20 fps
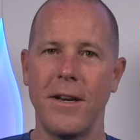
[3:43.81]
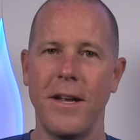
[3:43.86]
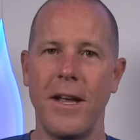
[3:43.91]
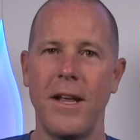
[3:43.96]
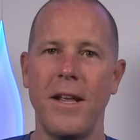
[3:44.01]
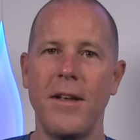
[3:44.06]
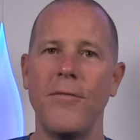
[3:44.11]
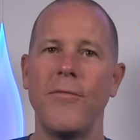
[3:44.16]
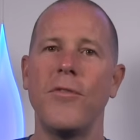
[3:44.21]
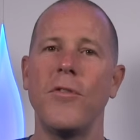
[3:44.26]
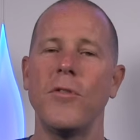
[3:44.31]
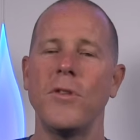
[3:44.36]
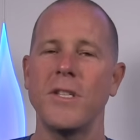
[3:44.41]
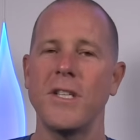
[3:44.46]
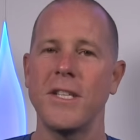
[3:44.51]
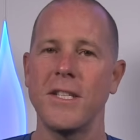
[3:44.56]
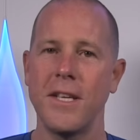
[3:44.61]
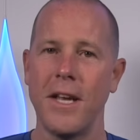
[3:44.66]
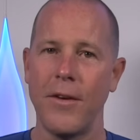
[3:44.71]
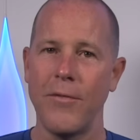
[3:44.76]
it
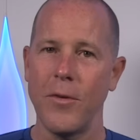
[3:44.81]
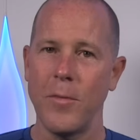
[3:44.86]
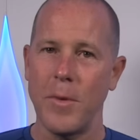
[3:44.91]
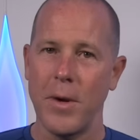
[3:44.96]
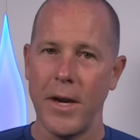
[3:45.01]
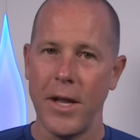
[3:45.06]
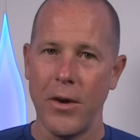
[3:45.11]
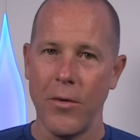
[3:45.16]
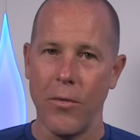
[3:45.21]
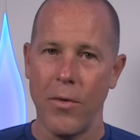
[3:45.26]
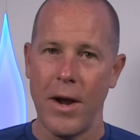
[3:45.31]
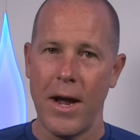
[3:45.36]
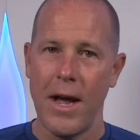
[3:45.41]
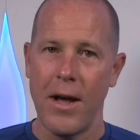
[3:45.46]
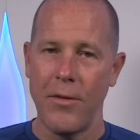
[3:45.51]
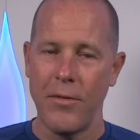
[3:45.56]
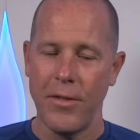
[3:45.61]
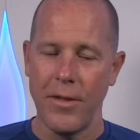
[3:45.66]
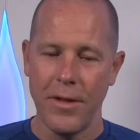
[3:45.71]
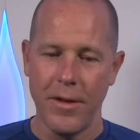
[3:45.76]
influences everybody
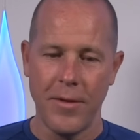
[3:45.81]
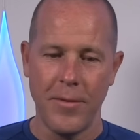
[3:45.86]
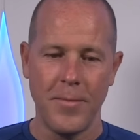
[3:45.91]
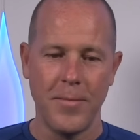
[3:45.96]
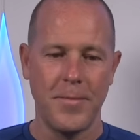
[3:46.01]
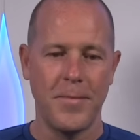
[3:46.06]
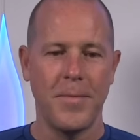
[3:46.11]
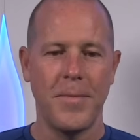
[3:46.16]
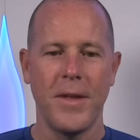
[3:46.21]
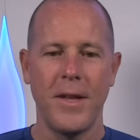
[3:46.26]
around them.